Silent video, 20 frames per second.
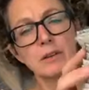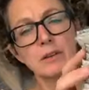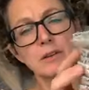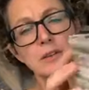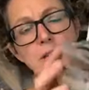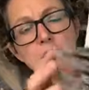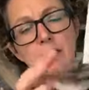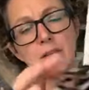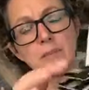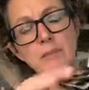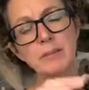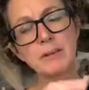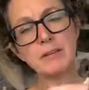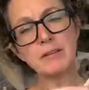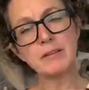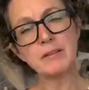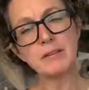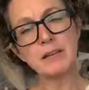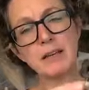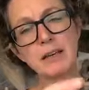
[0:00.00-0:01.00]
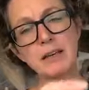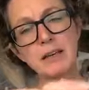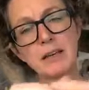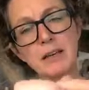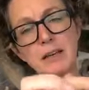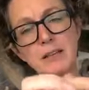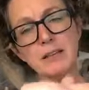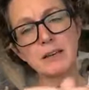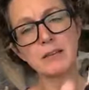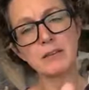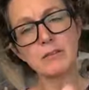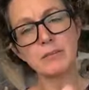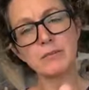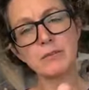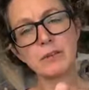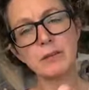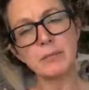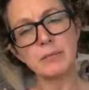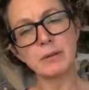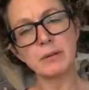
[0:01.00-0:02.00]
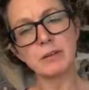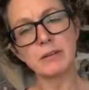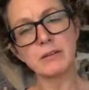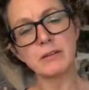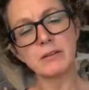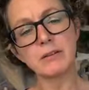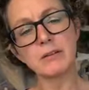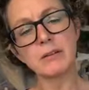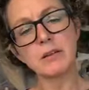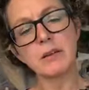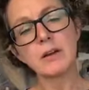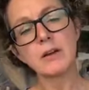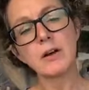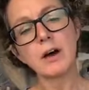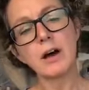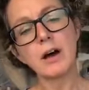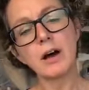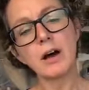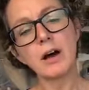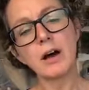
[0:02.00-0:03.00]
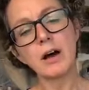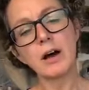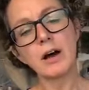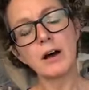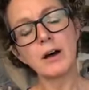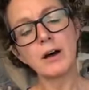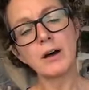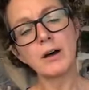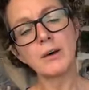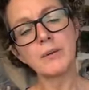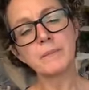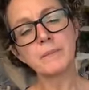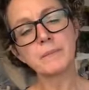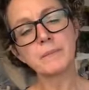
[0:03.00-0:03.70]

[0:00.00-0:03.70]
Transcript: These pieces here, these filaments, are